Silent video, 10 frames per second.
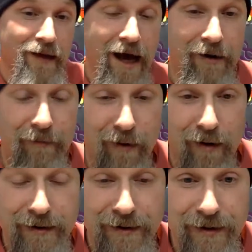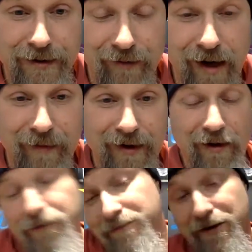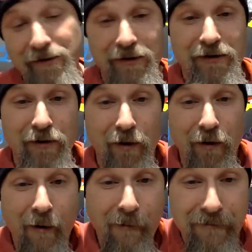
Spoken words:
ladder bars in the ceramic coat. It'll look cool.